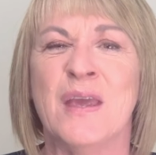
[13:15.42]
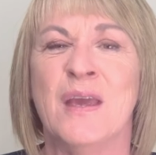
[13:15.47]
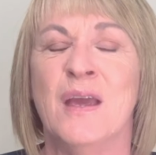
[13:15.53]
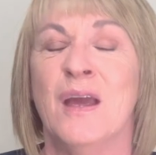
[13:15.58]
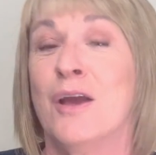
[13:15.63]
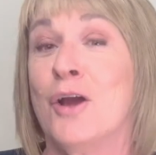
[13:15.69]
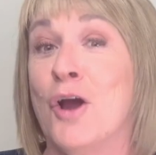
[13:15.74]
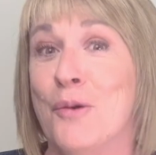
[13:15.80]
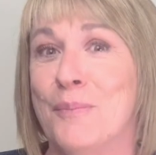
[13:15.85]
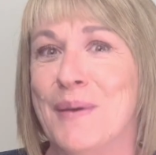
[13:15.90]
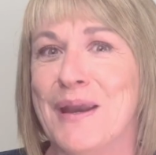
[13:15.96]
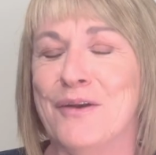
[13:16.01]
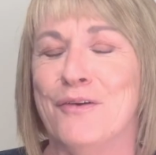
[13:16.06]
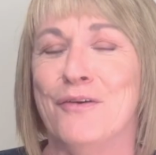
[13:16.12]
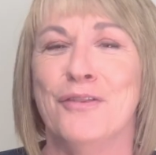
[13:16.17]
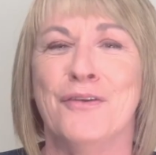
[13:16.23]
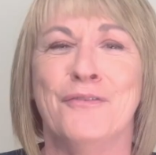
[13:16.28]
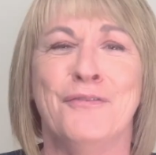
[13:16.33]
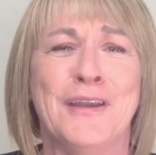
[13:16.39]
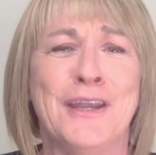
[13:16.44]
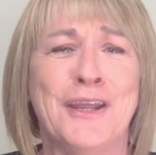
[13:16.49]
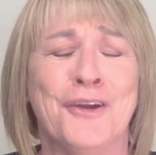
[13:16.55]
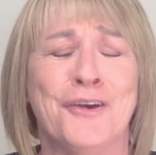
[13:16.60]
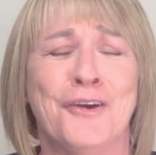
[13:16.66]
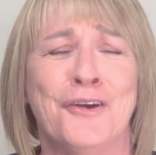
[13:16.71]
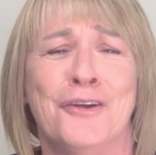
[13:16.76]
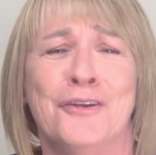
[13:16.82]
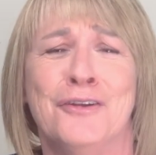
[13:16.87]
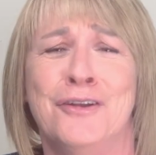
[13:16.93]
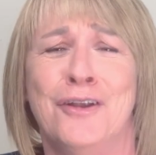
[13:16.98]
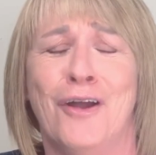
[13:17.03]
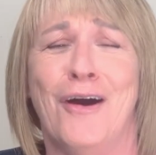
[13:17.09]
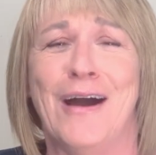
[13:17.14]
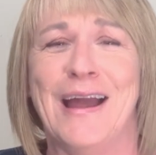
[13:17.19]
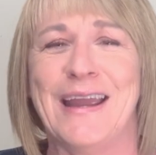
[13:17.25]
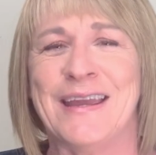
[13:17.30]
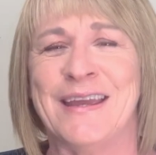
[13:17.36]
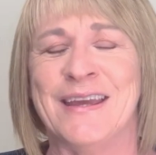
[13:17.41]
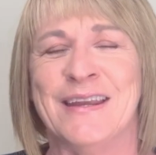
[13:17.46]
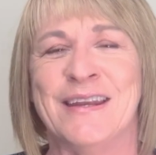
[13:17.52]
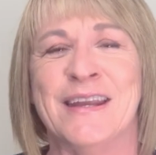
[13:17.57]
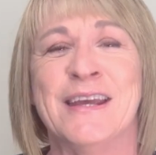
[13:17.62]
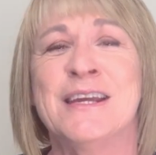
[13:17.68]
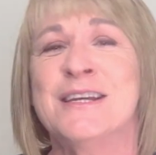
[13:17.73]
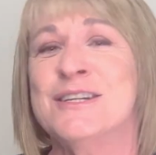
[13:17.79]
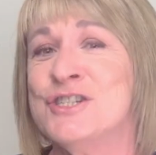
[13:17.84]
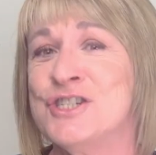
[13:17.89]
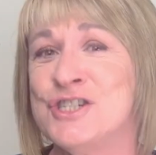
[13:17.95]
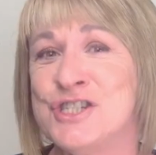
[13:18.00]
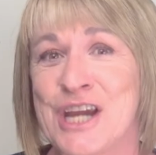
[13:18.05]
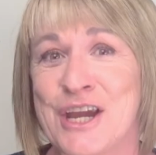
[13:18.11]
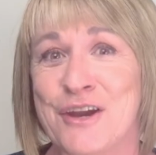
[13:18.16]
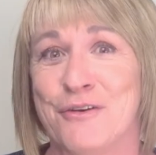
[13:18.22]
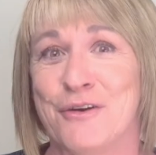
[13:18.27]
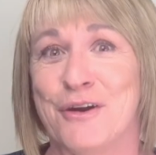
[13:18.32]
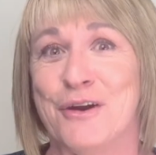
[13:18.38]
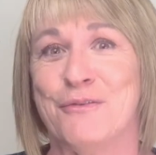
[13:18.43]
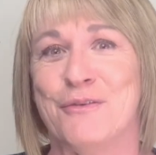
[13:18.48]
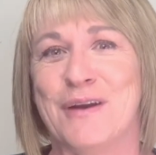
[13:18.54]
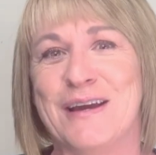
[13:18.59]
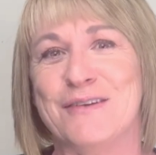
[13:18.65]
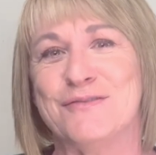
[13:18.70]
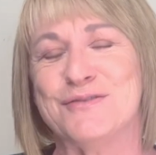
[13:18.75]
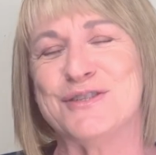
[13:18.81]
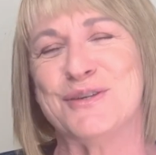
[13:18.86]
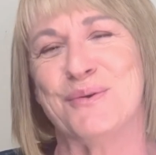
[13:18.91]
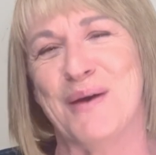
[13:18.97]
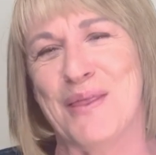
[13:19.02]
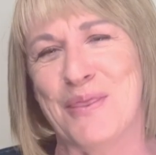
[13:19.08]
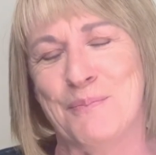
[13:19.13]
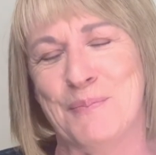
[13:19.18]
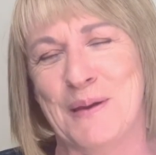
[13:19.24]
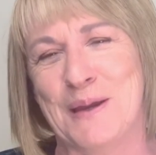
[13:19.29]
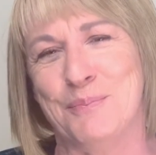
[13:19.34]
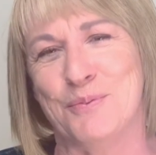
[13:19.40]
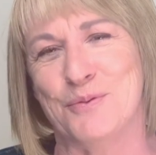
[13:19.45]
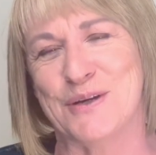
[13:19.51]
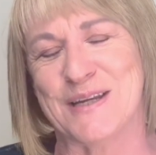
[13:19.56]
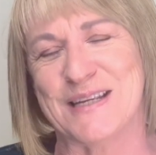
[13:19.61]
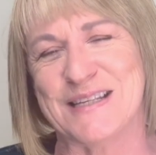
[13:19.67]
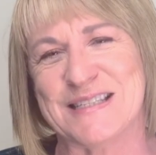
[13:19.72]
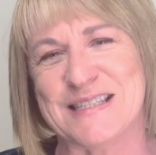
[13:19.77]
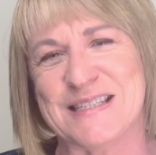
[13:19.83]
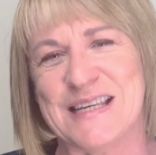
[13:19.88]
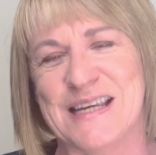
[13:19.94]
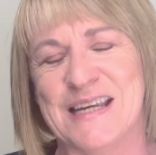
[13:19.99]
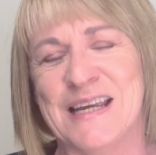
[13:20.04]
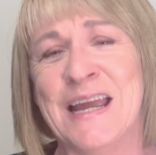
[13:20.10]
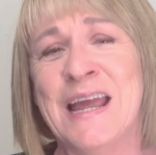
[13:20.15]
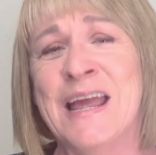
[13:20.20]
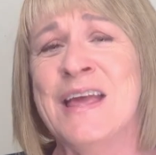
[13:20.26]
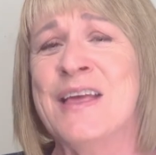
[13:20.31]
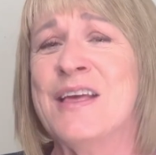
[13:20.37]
comment on the video, like it, share it around so other people can see.